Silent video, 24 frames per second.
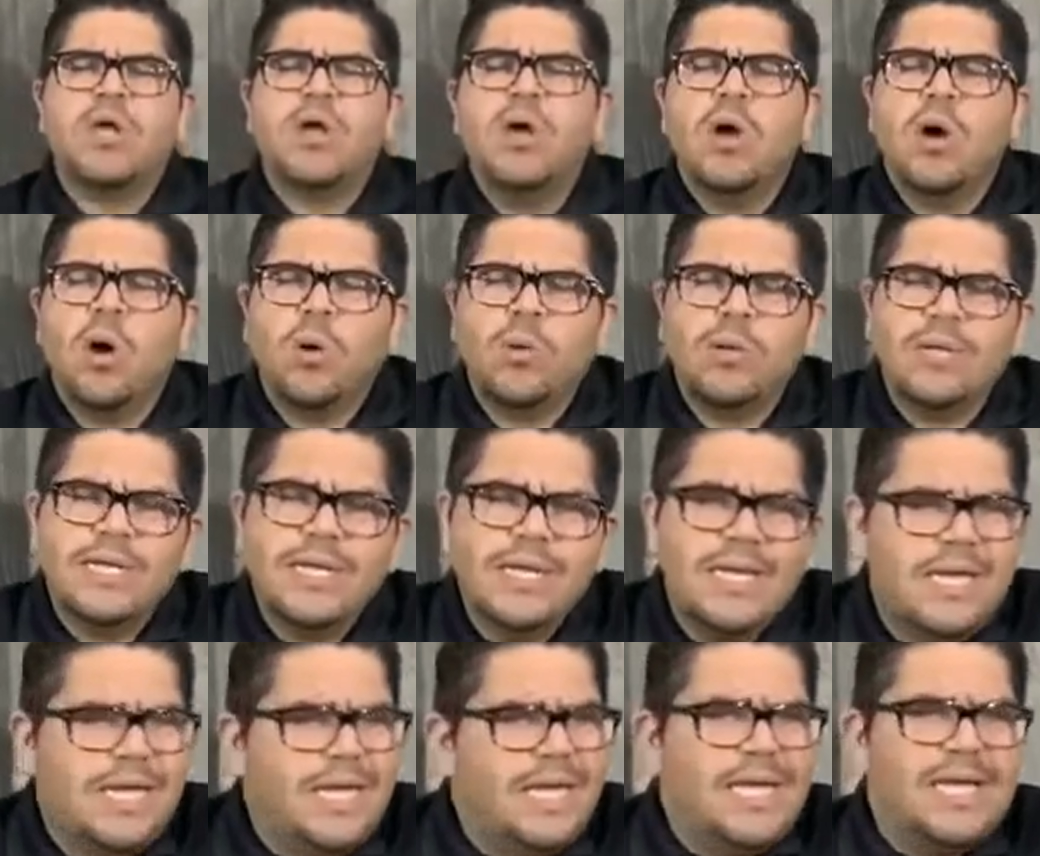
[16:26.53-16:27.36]
Only
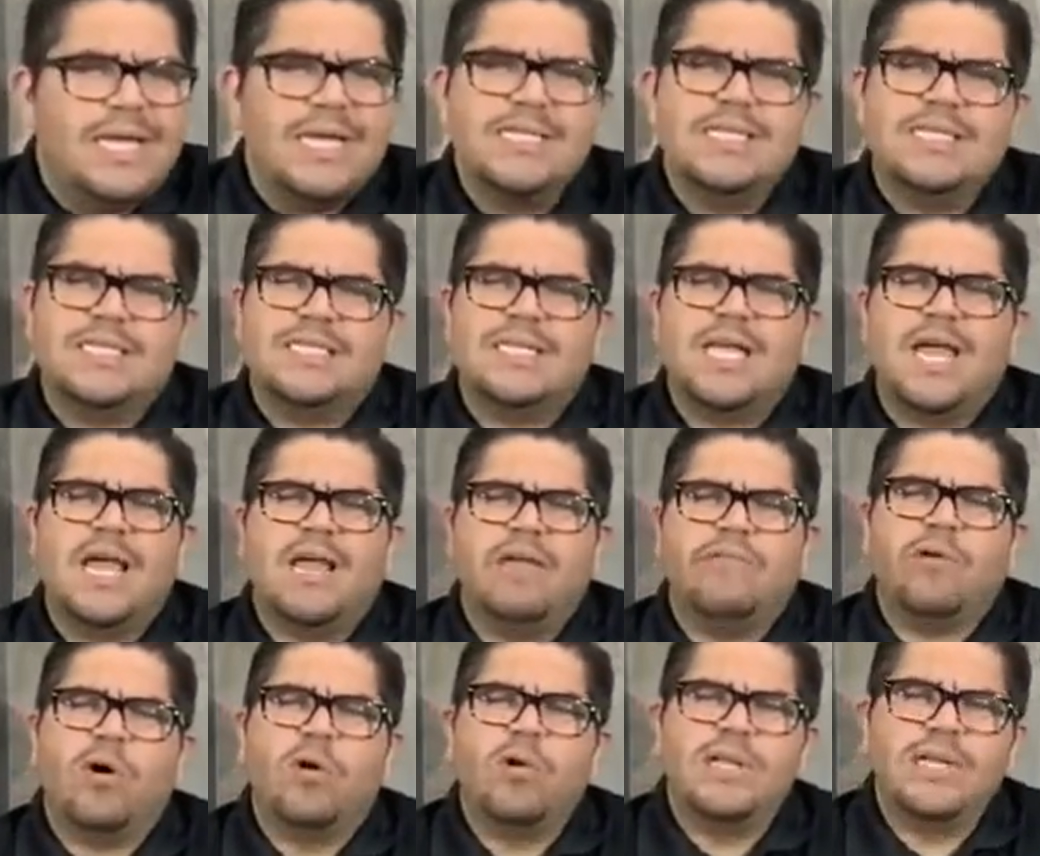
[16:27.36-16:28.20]
He can
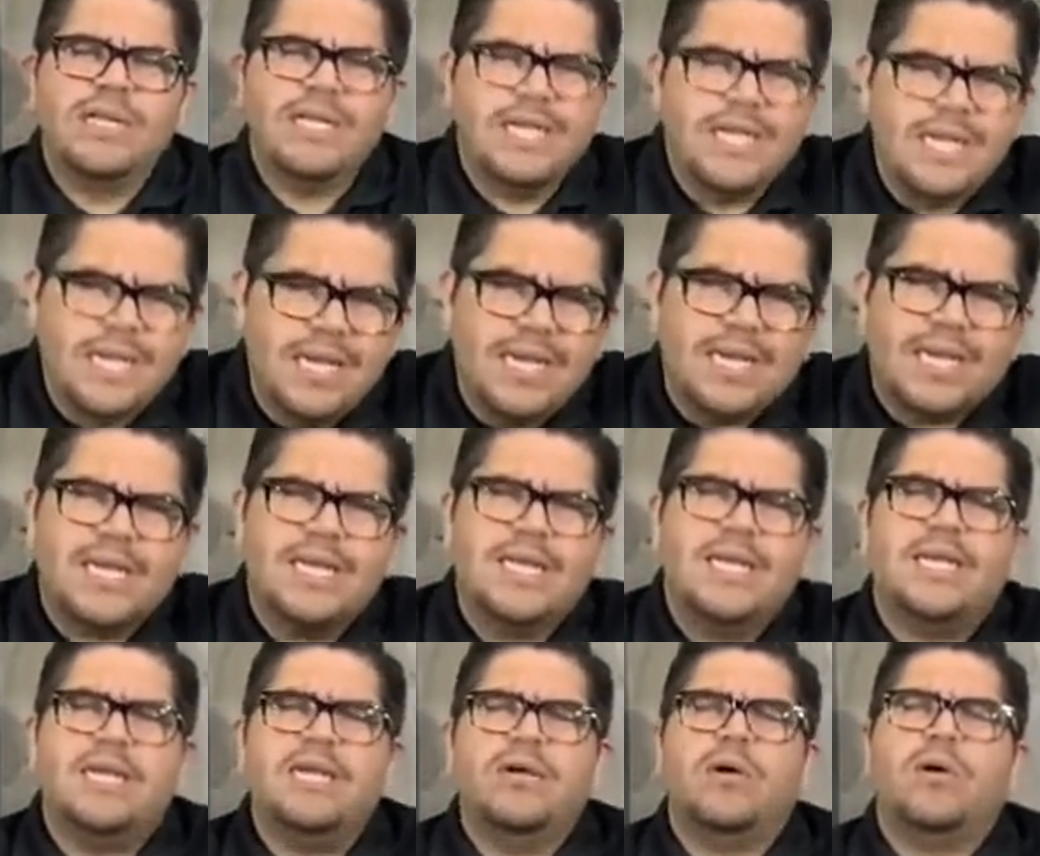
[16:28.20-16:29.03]
save. Only He can
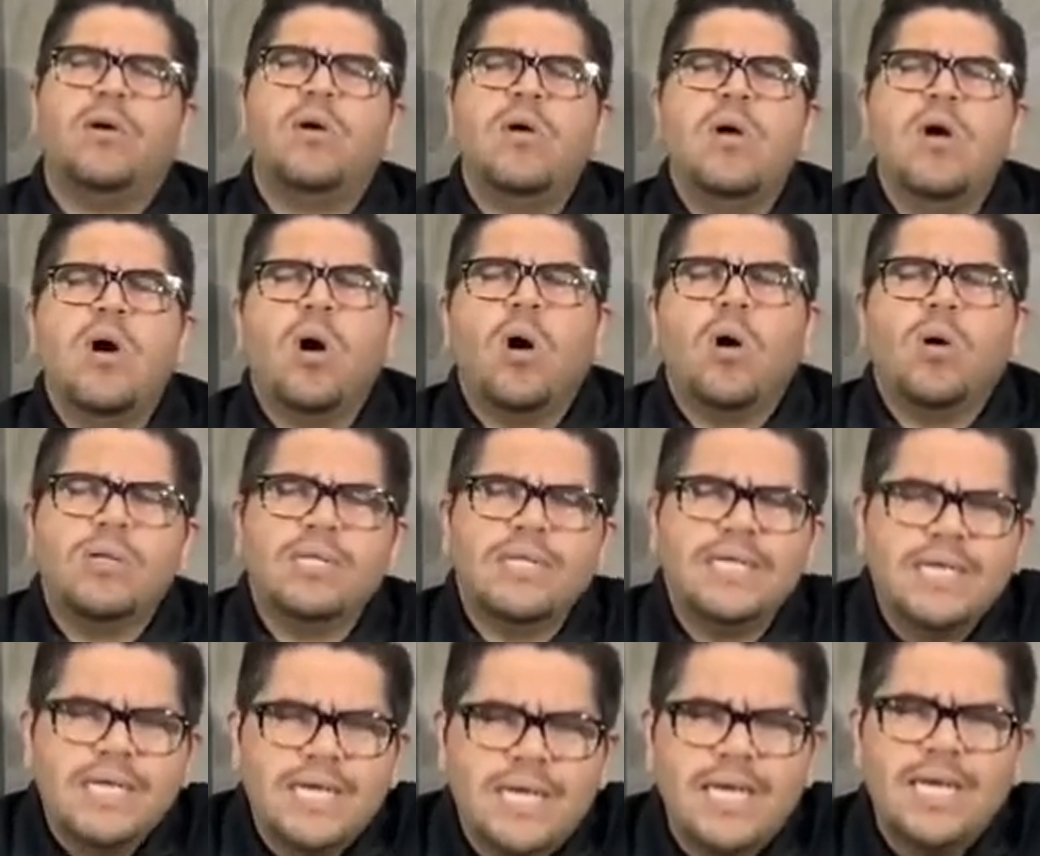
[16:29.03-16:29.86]
heal.
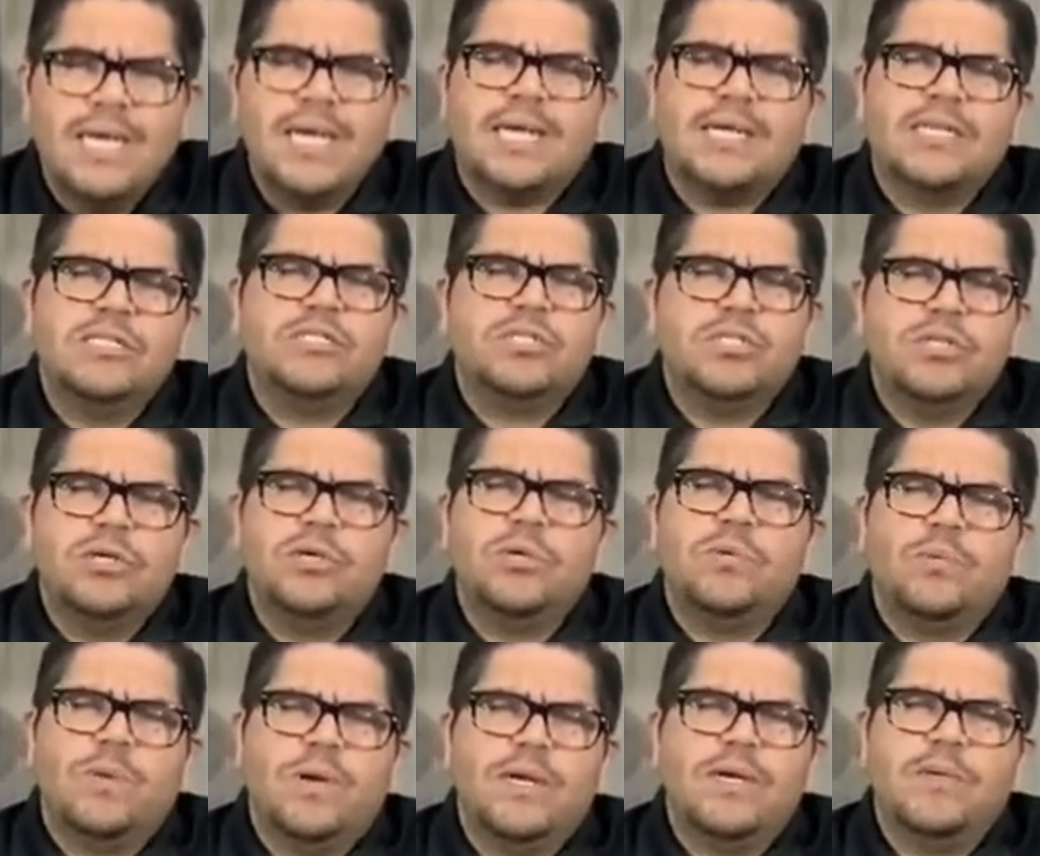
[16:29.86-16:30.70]
Only He can do
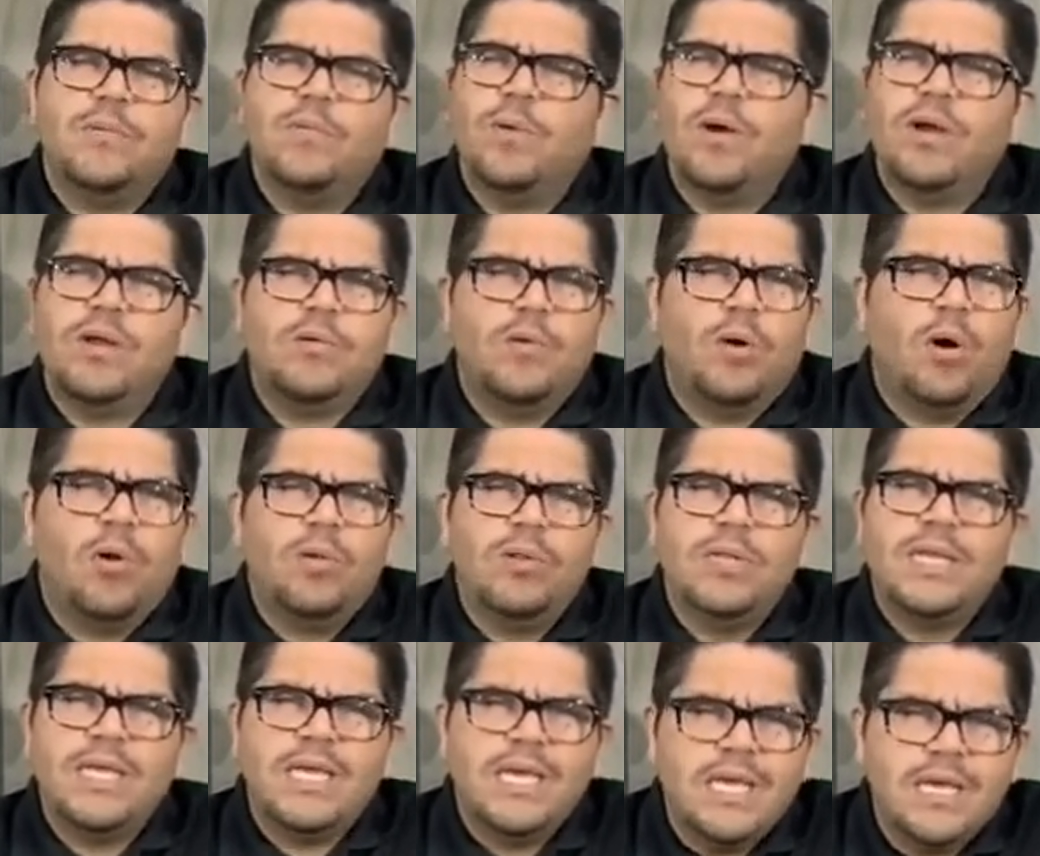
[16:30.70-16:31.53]
what, what
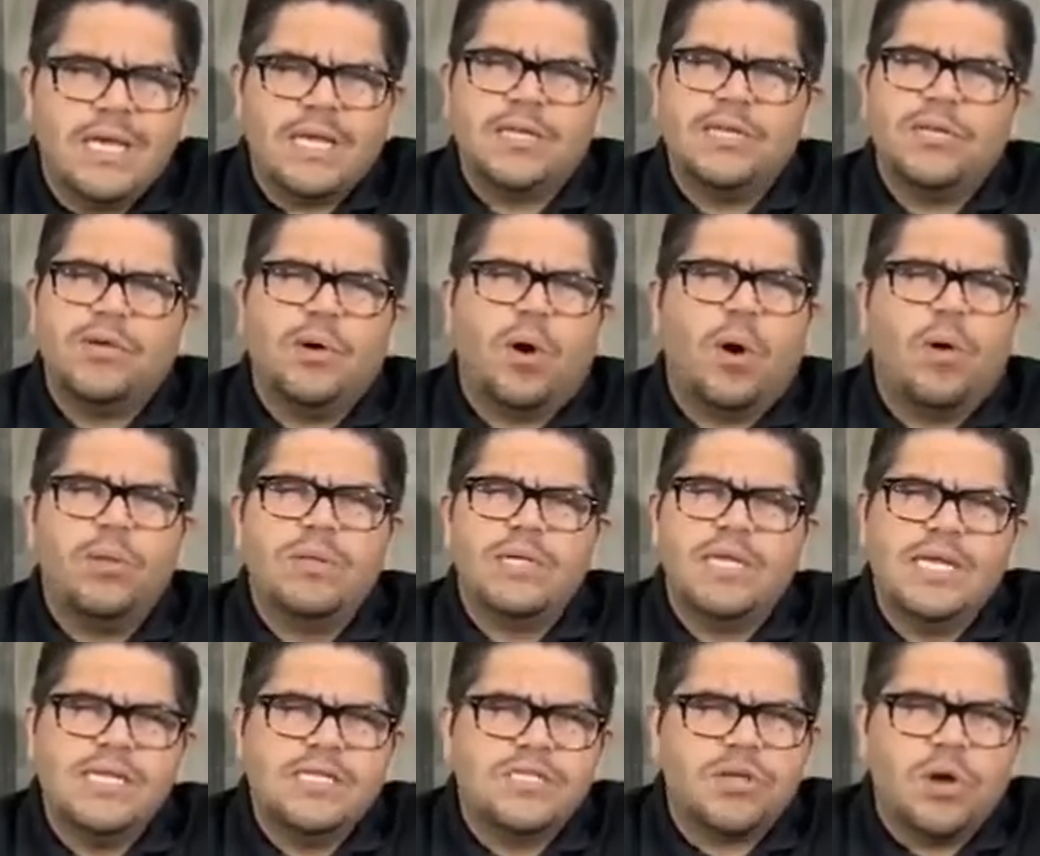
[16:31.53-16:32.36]
only He can do. Only,
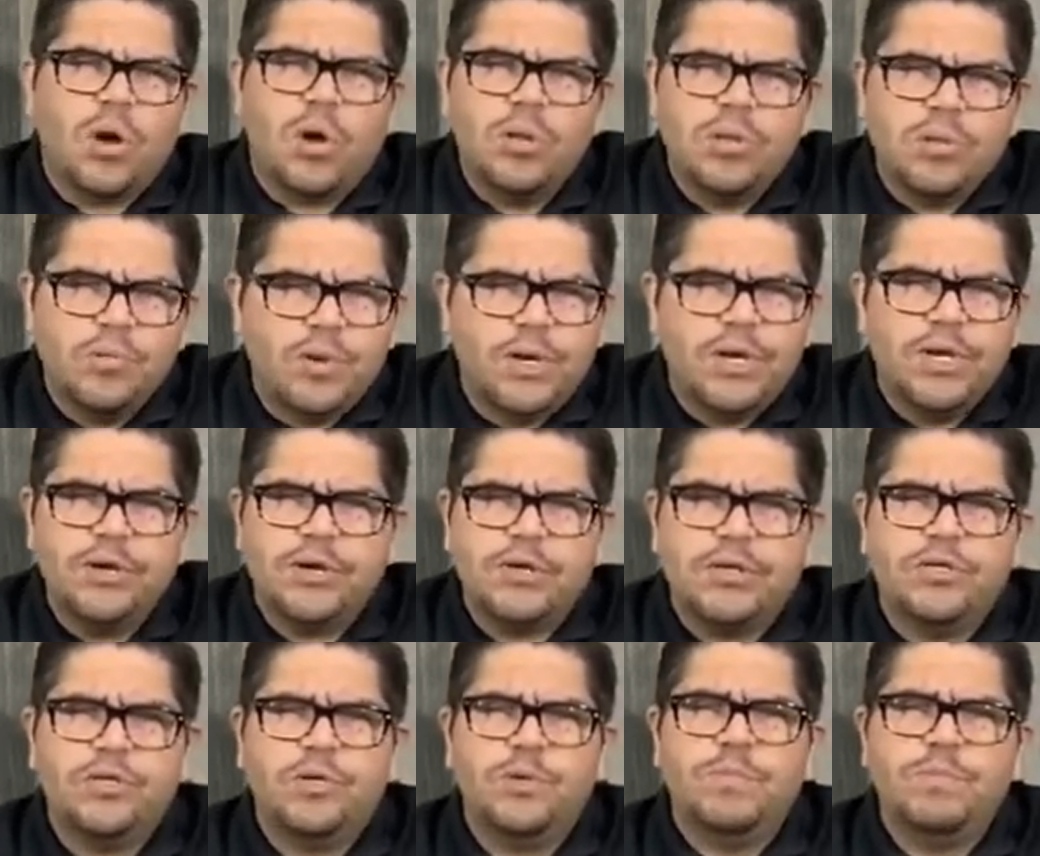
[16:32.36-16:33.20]
he's the only one who
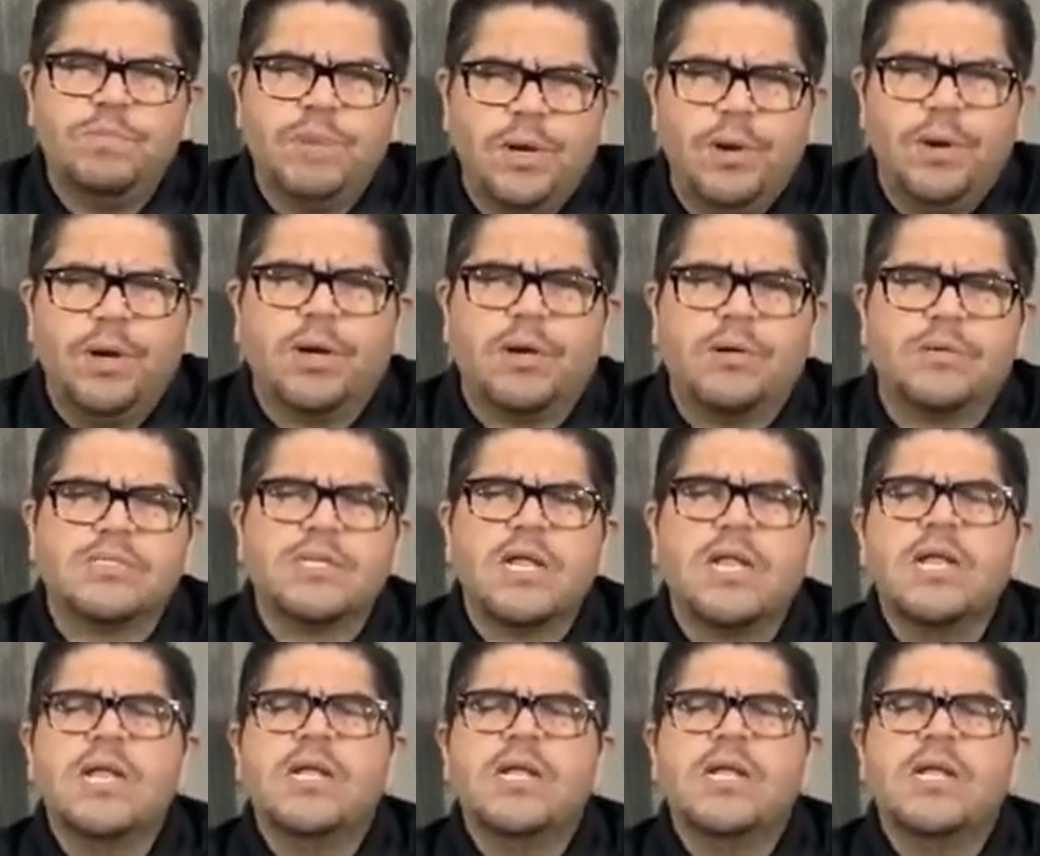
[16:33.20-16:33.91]
can do miracles.